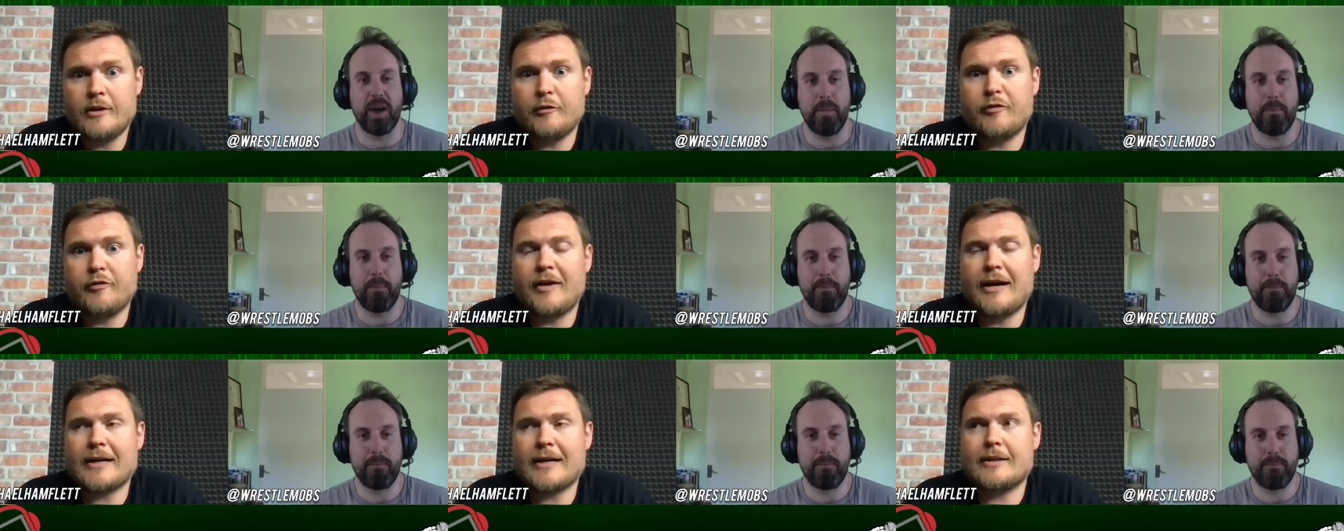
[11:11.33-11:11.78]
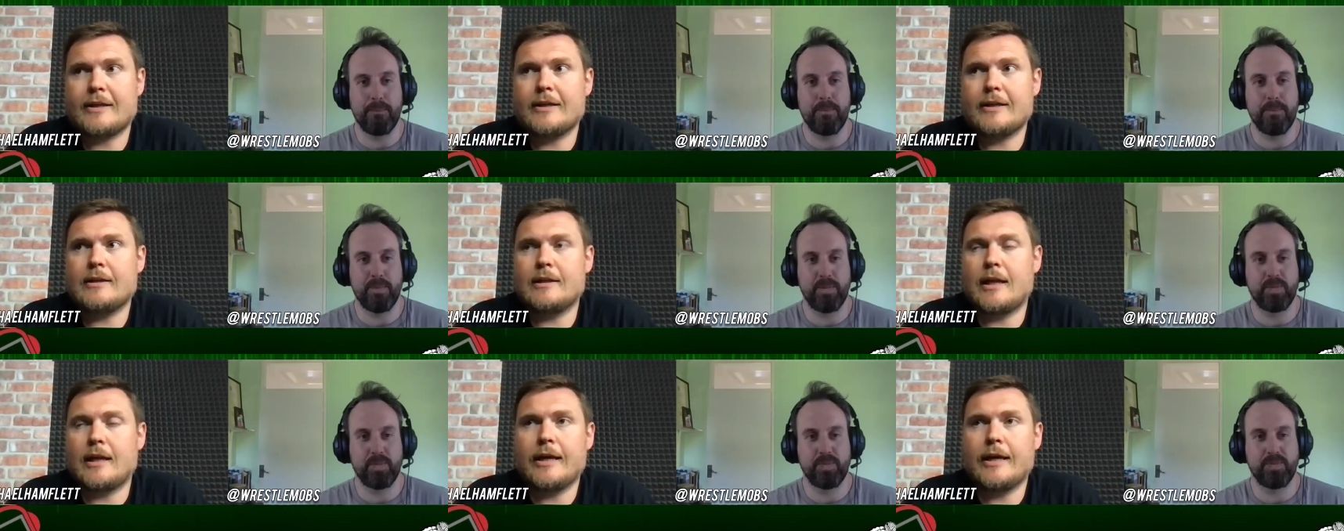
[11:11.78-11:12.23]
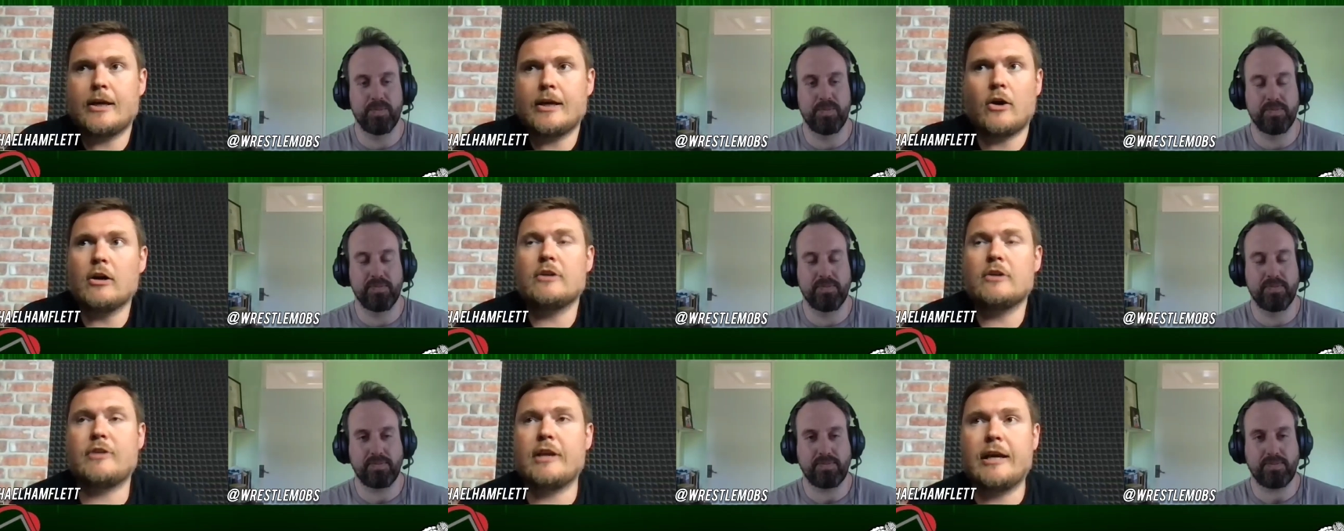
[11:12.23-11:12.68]
Speaker 1: And the fact that, like,
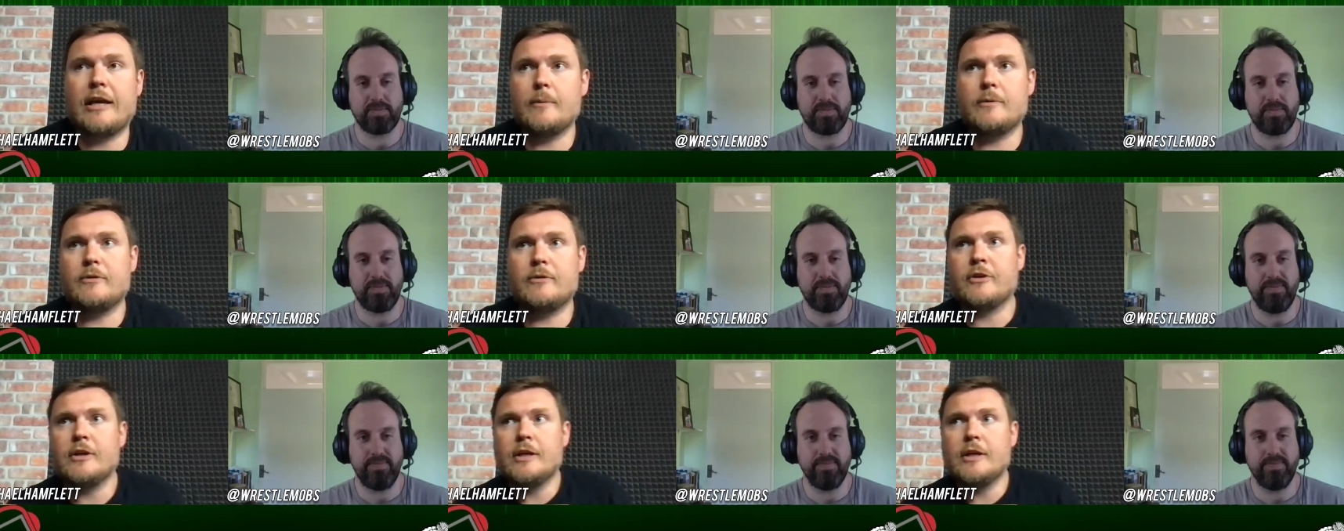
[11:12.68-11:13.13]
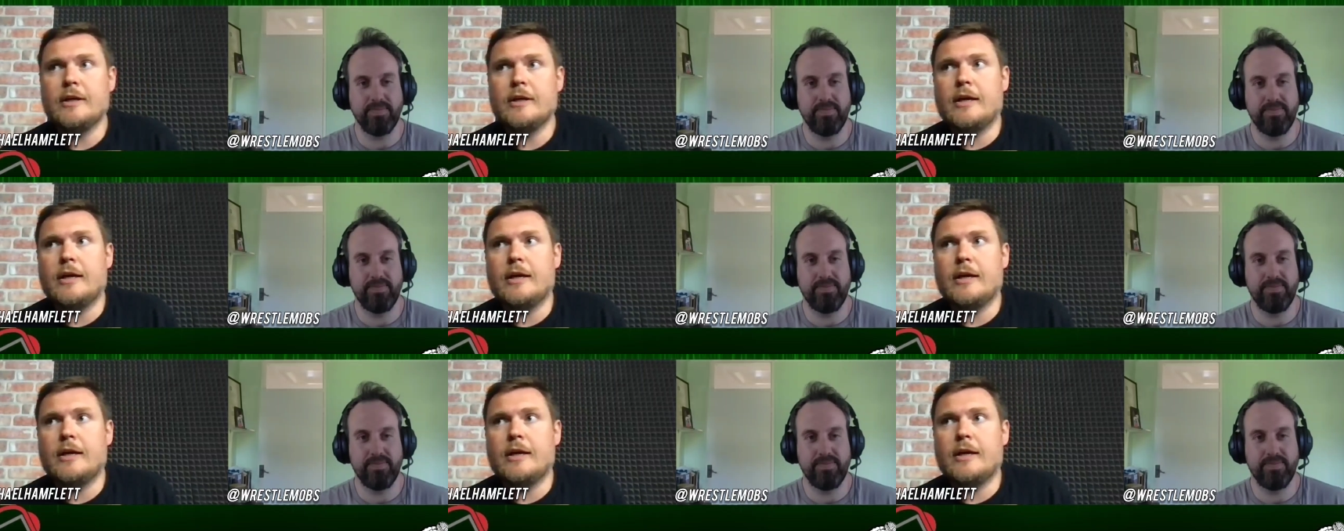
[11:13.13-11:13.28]
honestly, it was,